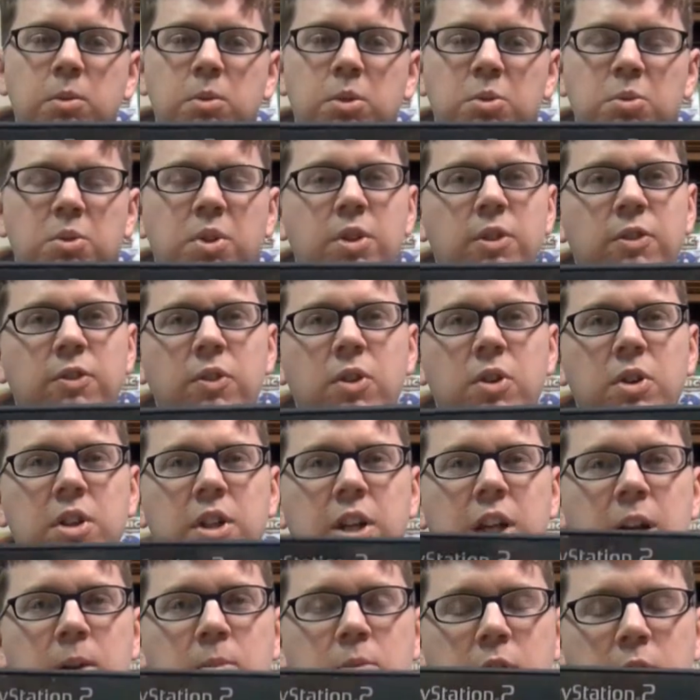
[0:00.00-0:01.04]
was one of the first
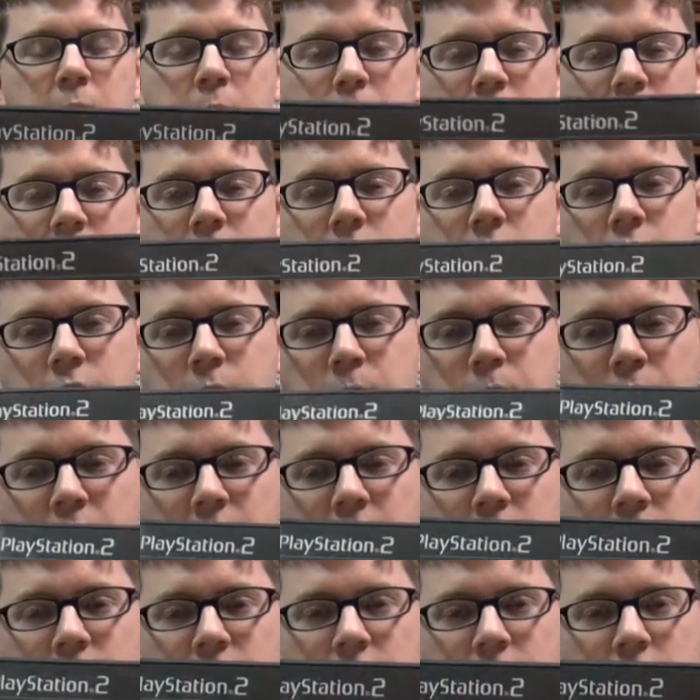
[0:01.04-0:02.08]
games I played on the
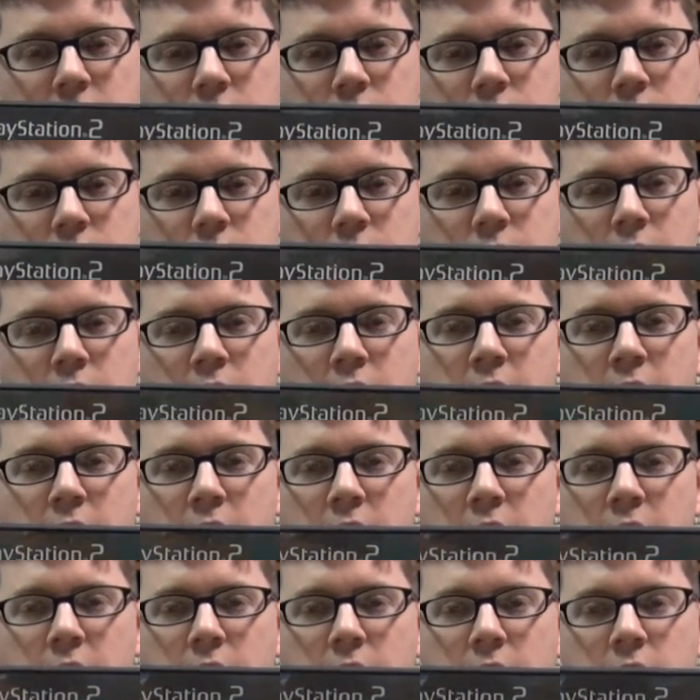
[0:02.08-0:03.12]
PlayStation.
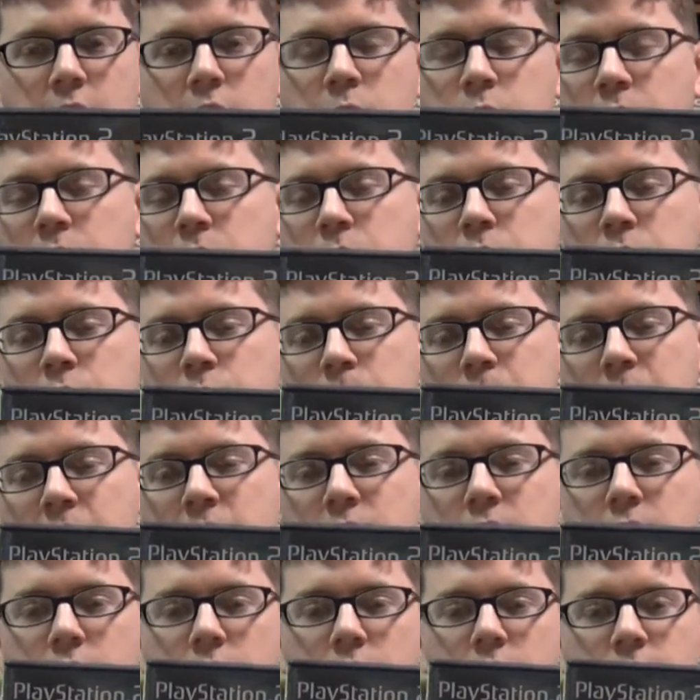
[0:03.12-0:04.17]
In
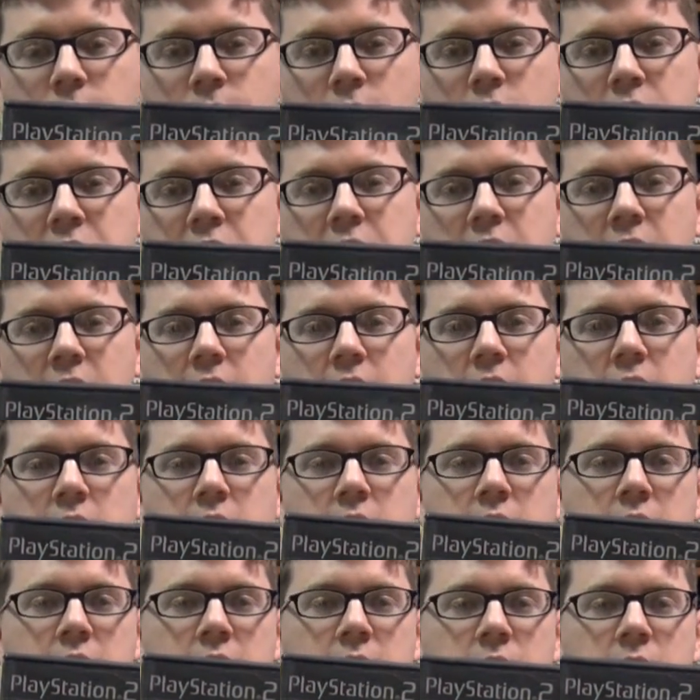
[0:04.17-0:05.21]
retrospect, the first
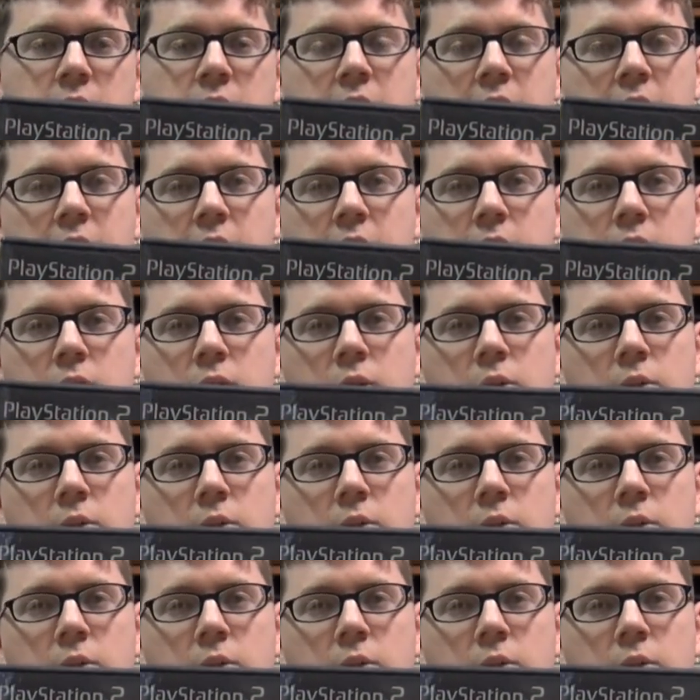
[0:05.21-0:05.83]
Tekken and even Tekken 2,